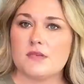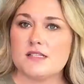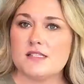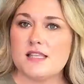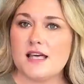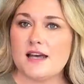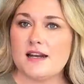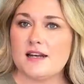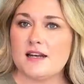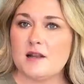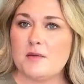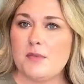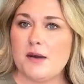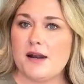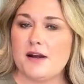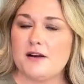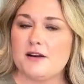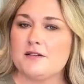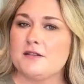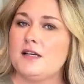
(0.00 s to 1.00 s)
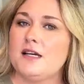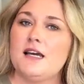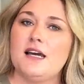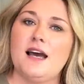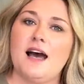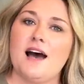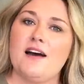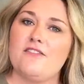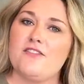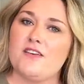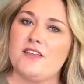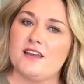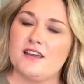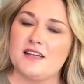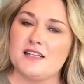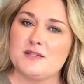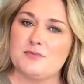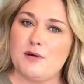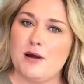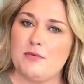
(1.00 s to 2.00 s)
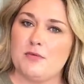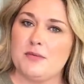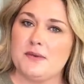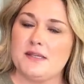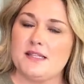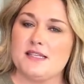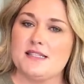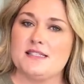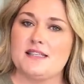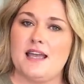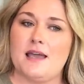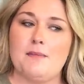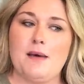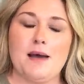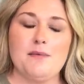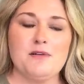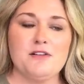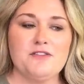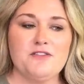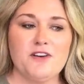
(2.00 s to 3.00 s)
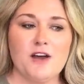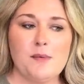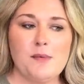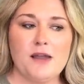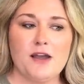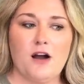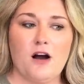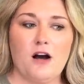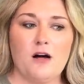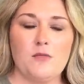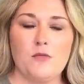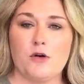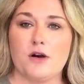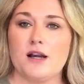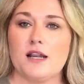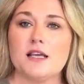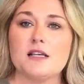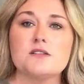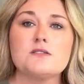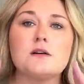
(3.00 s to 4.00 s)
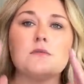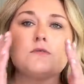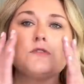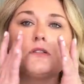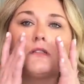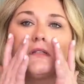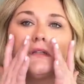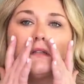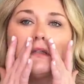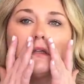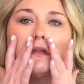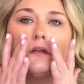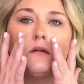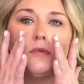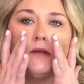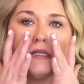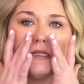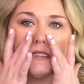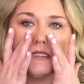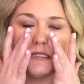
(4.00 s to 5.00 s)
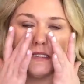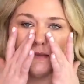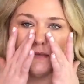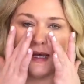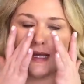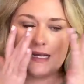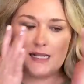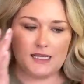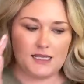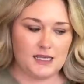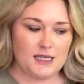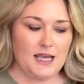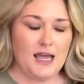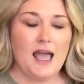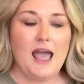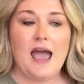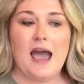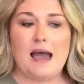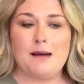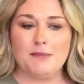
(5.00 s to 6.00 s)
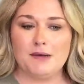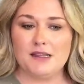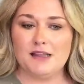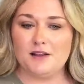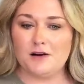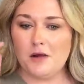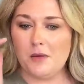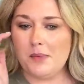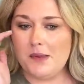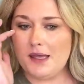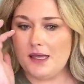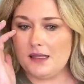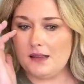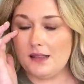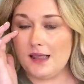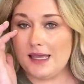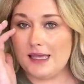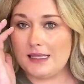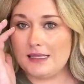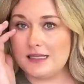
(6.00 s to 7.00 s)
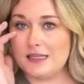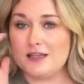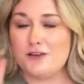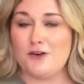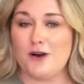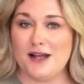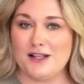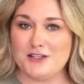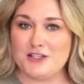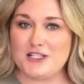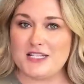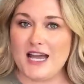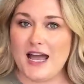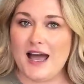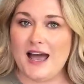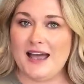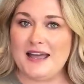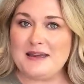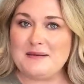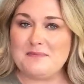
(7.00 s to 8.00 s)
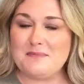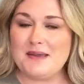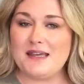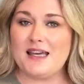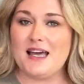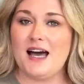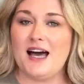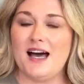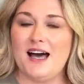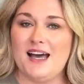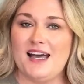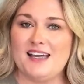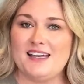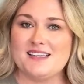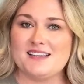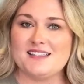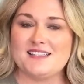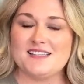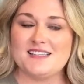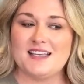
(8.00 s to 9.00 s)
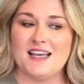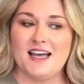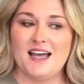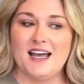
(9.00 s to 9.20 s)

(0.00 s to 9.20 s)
Is that any better? I feel like it's probably the same. I've been filming all morning, so I'm just a little bit sweaty. I'm a little bit like crunch time because